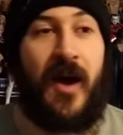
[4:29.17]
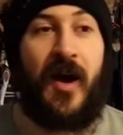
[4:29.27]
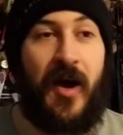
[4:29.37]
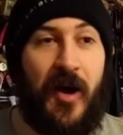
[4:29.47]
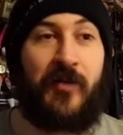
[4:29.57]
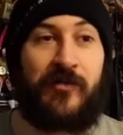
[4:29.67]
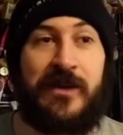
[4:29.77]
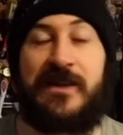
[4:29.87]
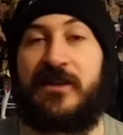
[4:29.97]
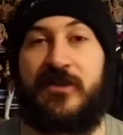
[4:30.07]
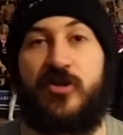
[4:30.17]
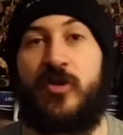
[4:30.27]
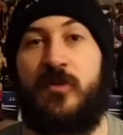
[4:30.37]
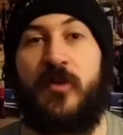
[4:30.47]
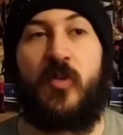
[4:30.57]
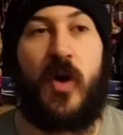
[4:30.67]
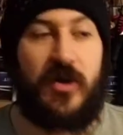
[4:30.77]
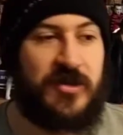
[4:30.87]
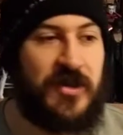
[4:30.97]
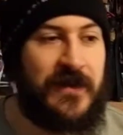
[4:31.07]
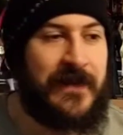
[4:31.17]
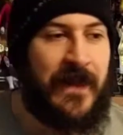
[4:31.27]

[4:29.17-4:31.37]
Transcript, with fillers: uh, a really enjoyable watch.